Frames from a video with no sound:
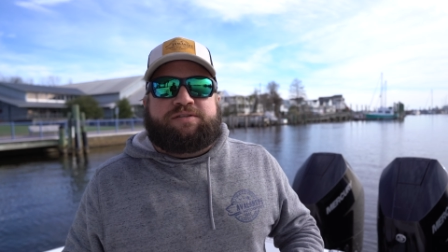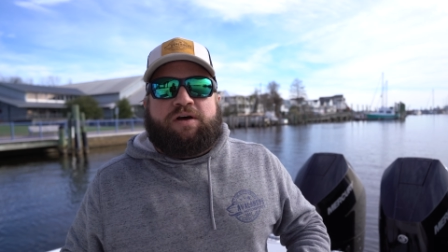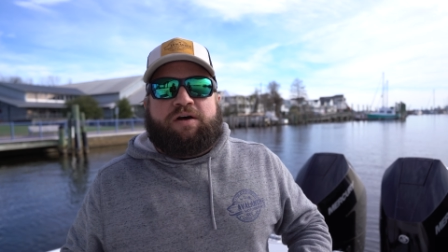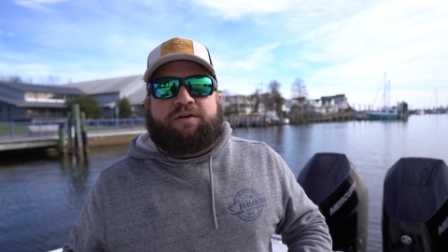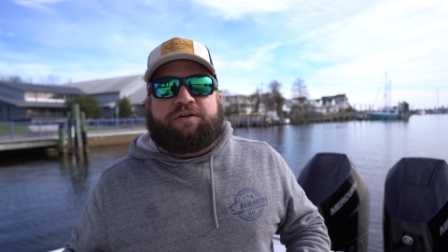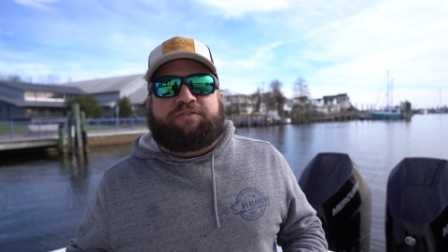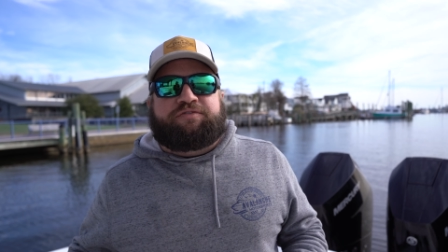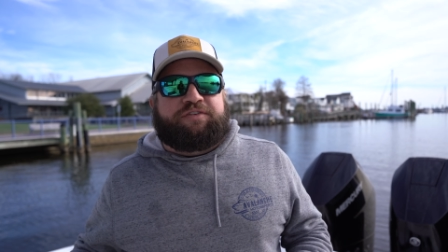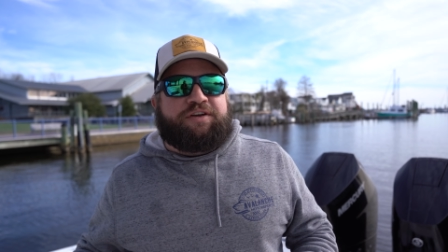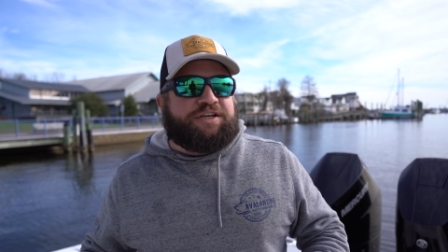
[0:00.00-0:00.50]
all
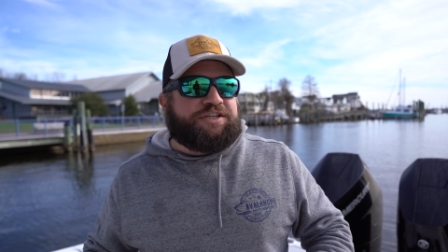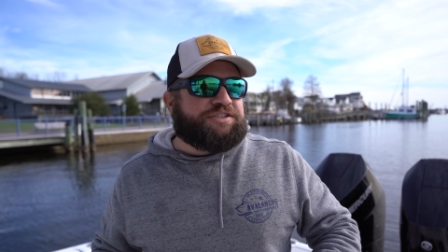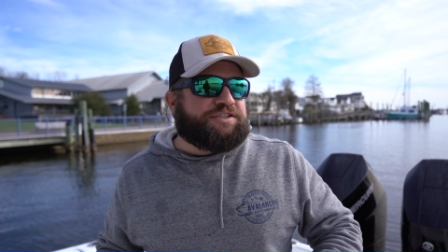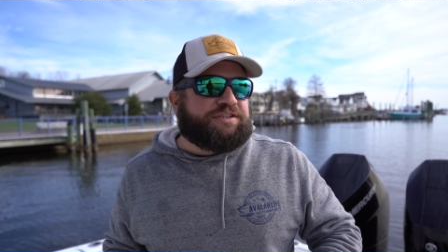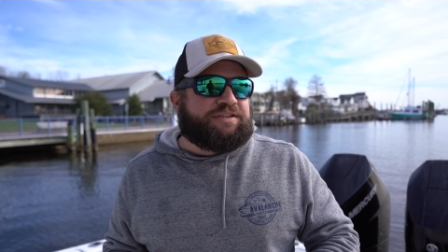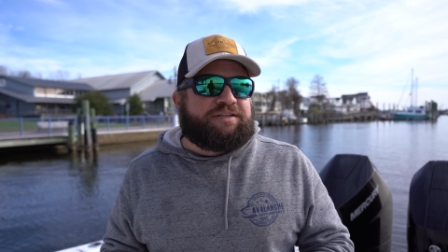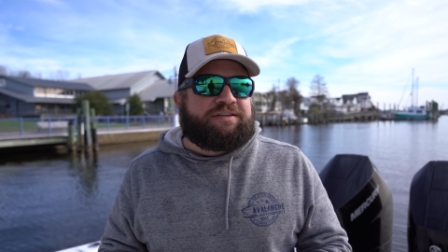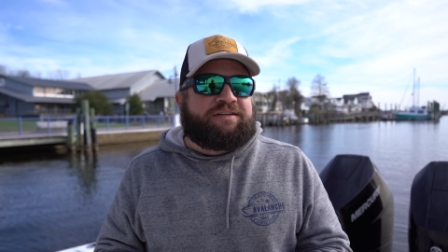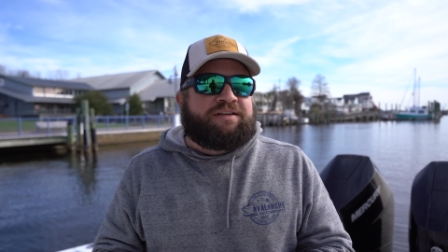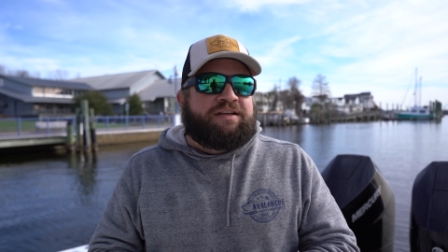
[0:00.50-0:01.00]
your
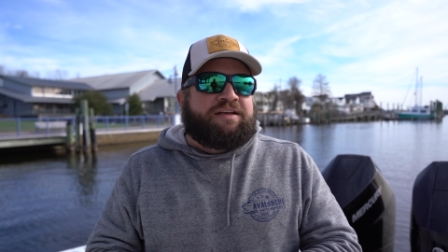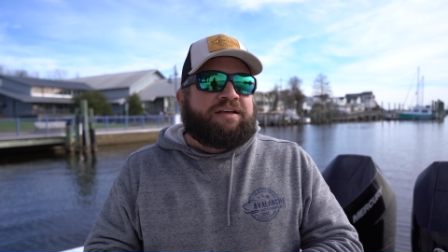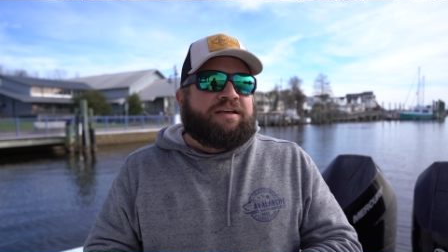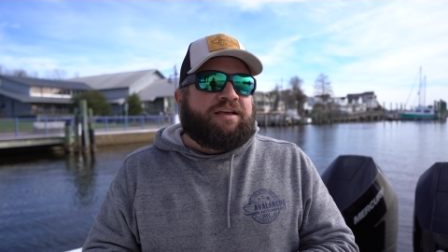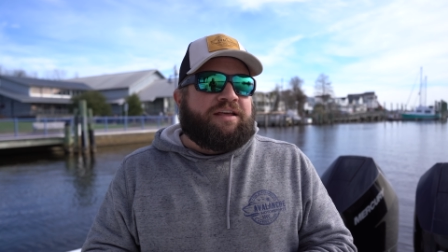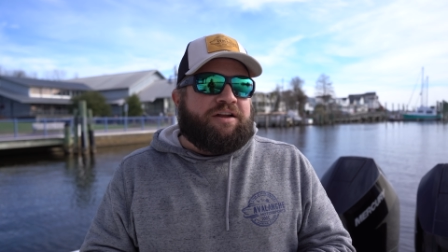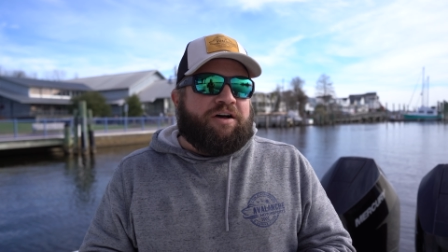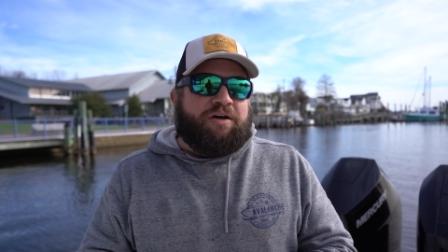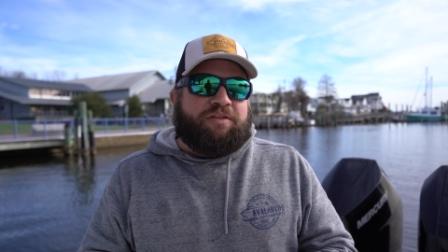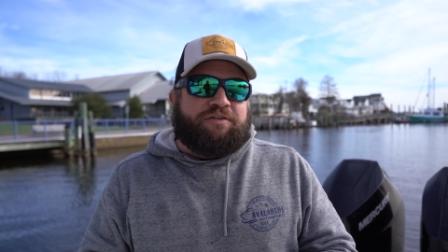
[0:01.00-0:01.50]
fishing
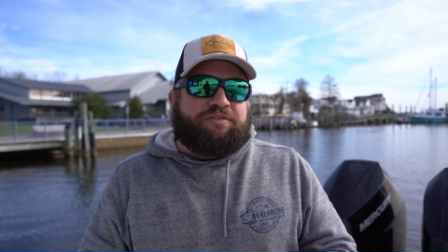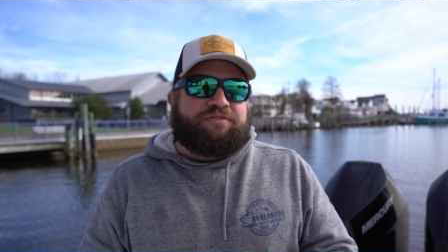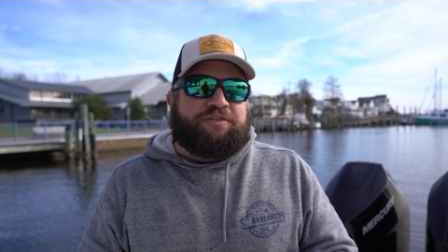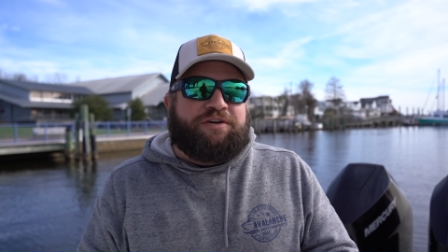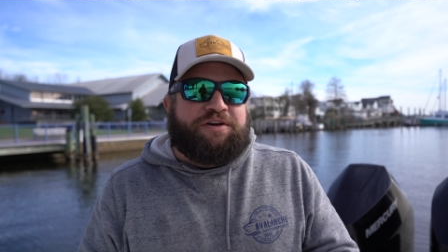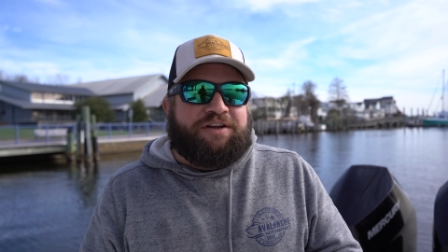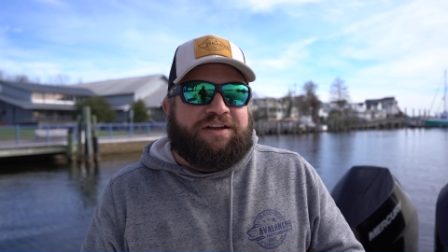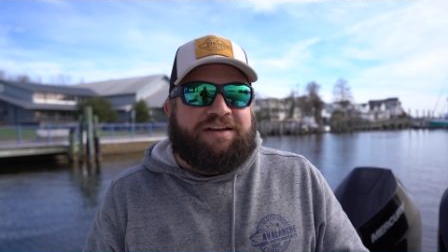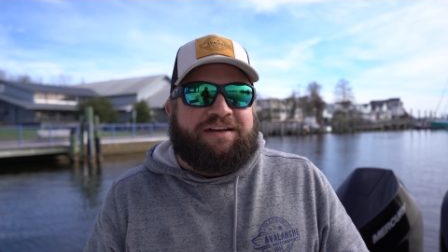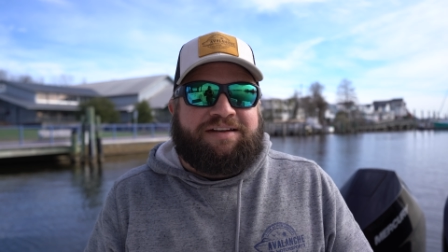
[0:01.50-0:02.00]
and all the
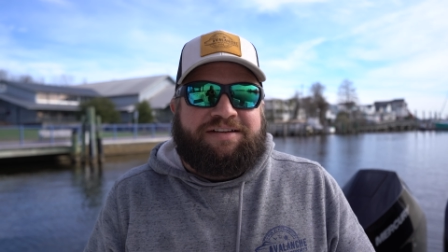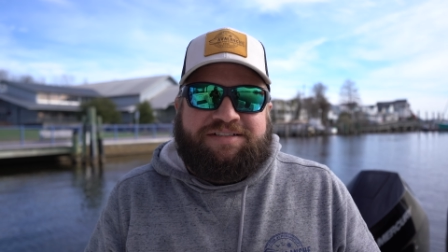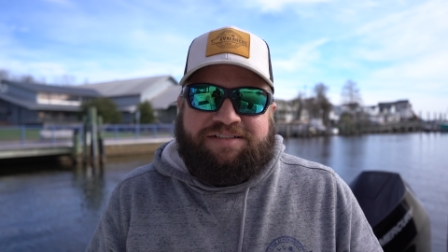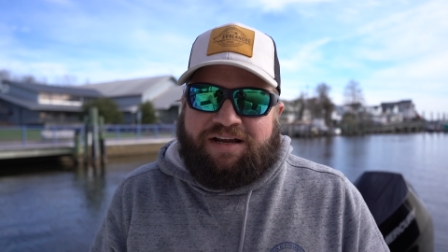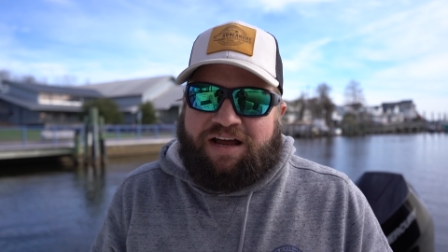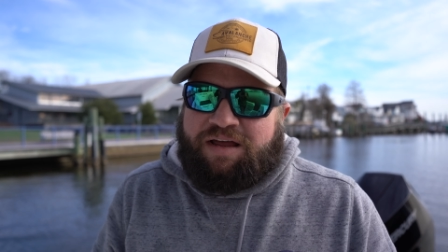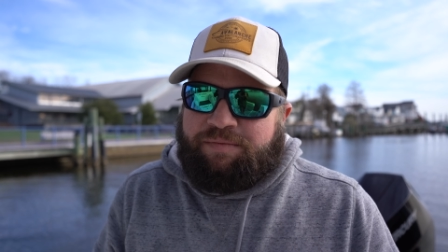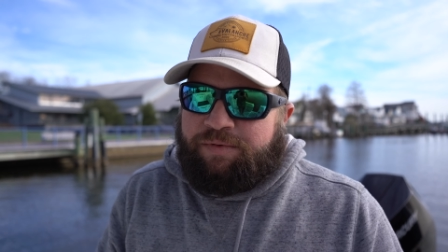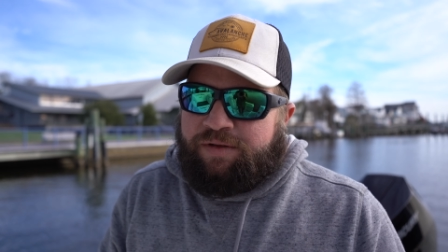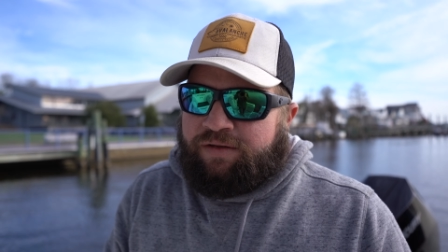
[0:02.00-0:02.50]
fun and
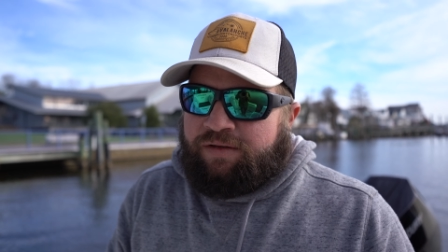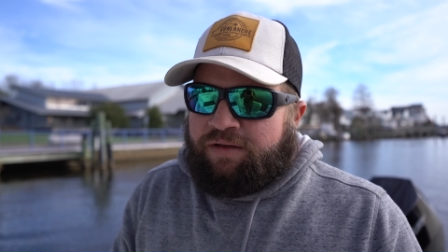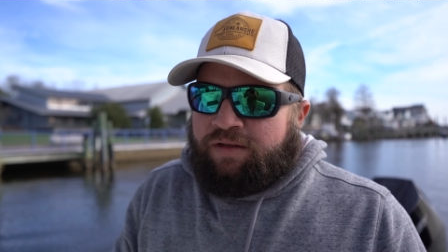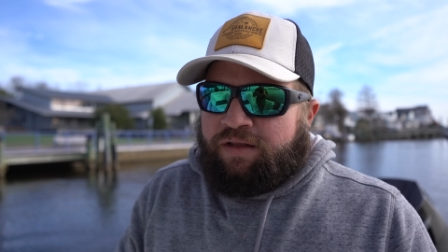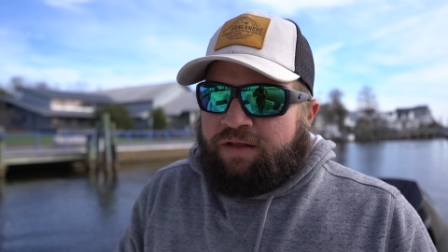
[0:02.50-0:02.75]
excitement.